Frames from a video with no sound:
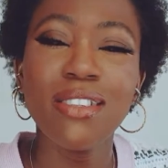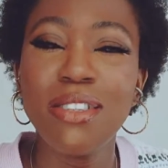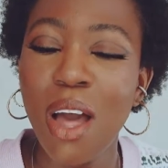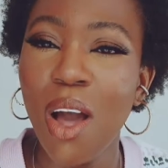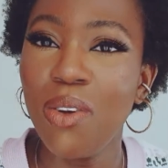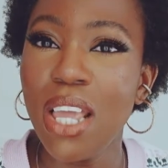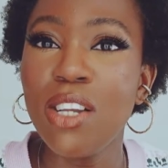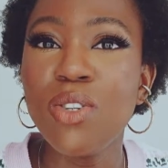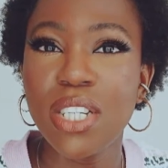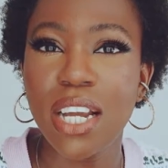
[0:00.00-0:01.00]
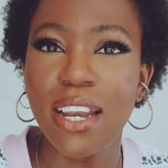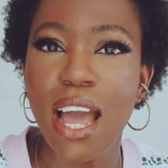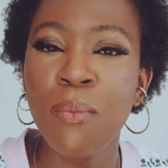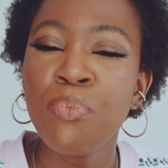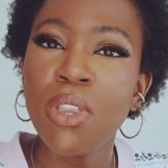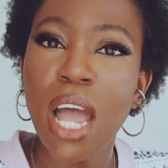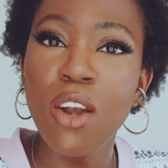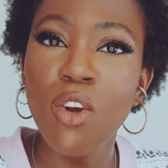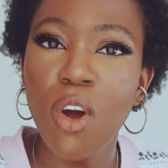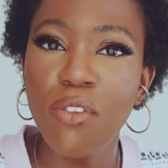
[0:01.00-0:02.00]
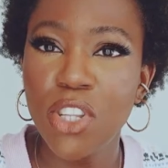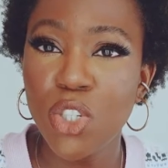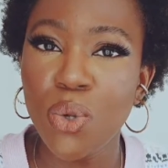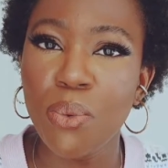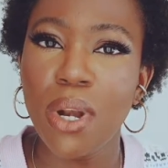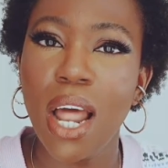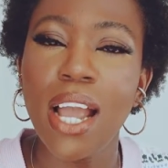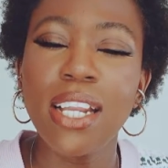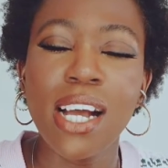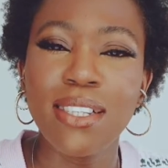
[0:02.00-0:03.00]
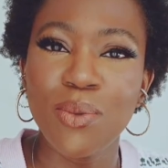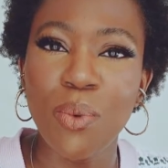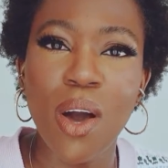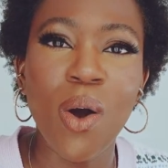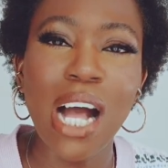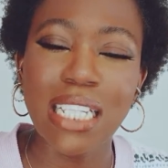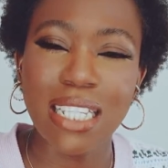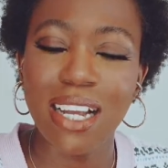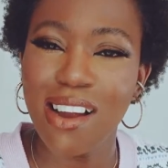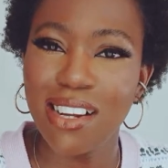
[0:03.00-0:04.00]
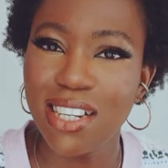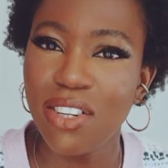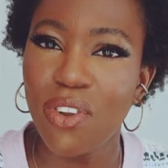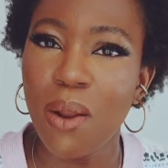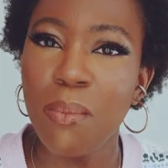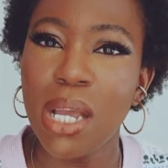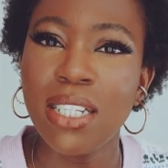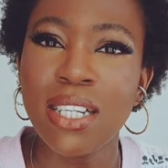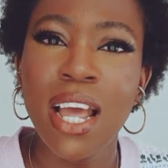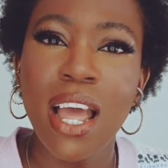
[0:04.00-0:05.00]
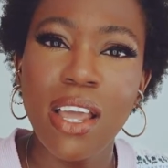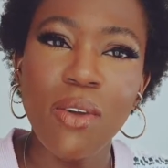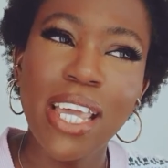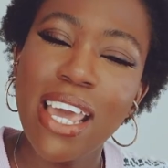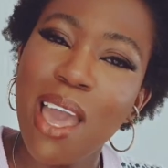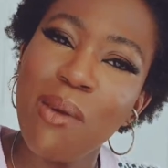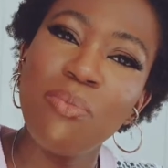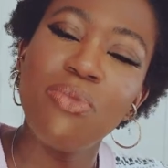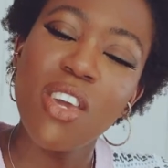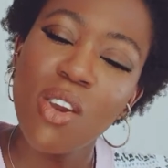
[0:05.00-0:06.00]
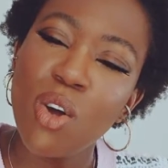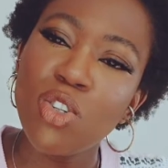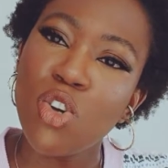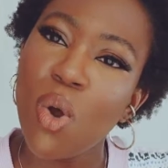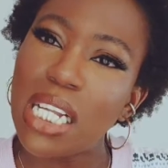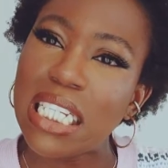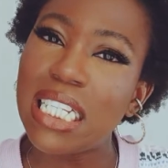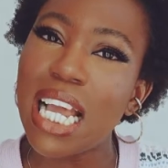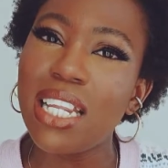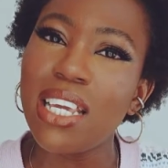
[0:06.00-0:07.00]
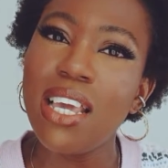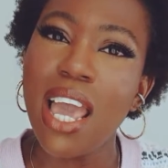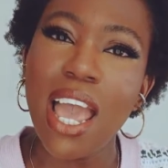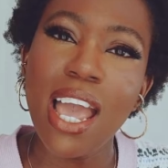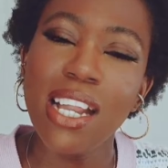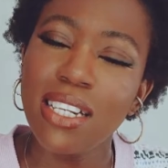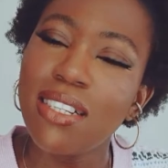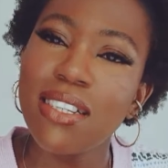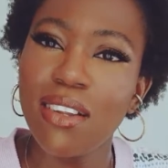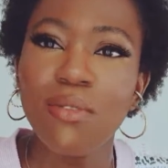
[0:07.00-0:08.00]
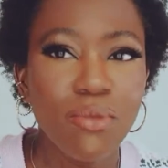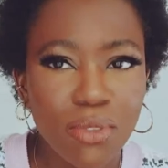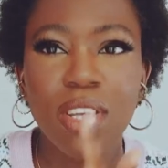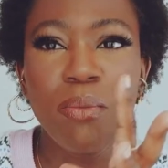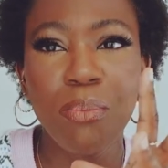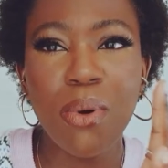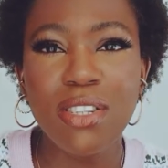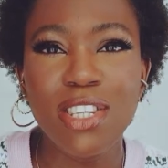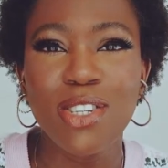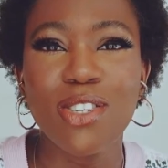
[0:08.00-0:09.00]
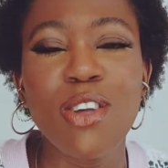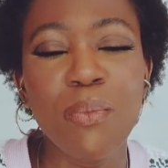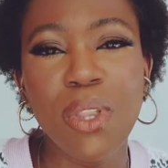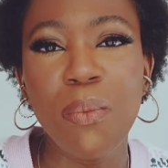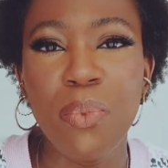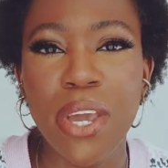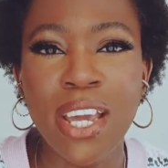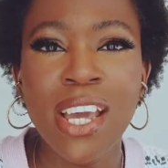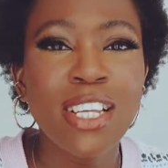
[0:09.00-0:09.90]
So yeah, do check it out. I love the storyline as well as the character development. It came, you know, slow and steady, and burst into something big.